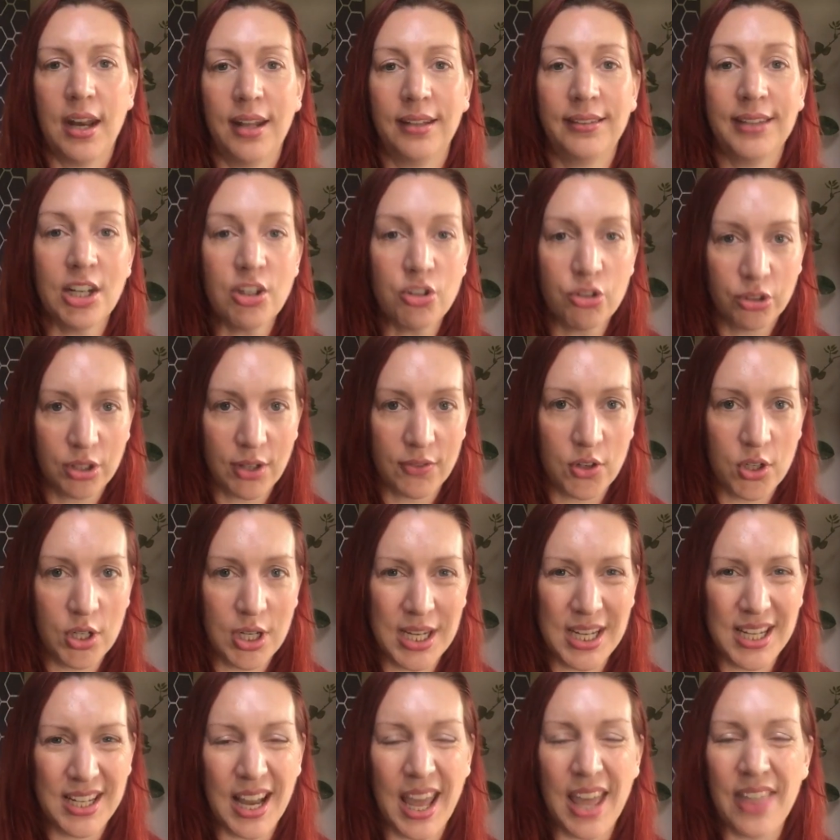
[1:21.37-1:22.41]
Essential stuff you
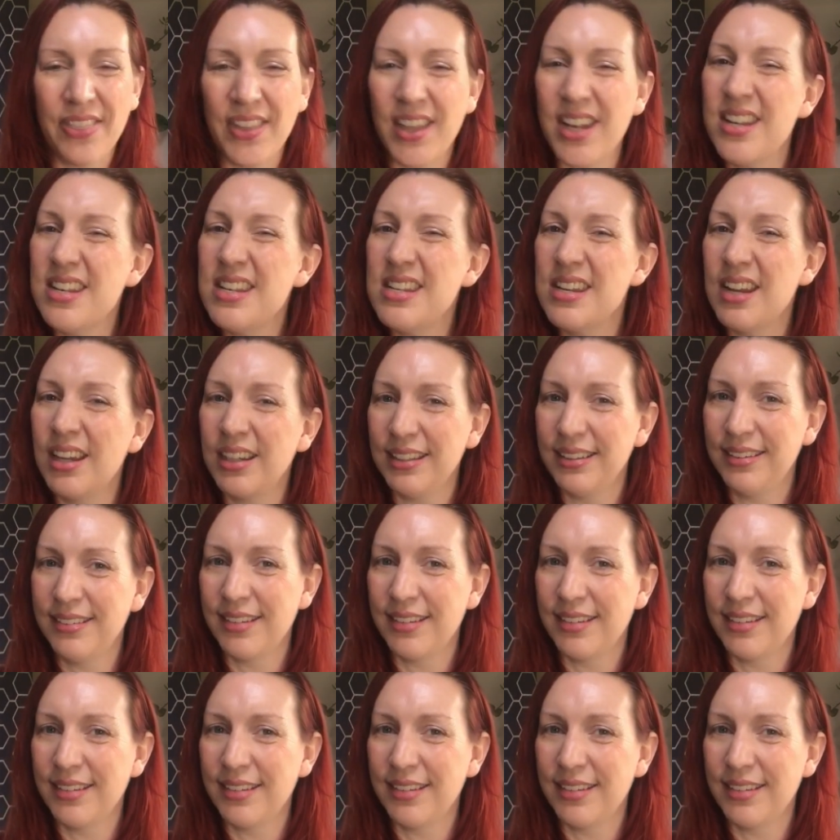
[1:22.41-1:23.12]
need and then nice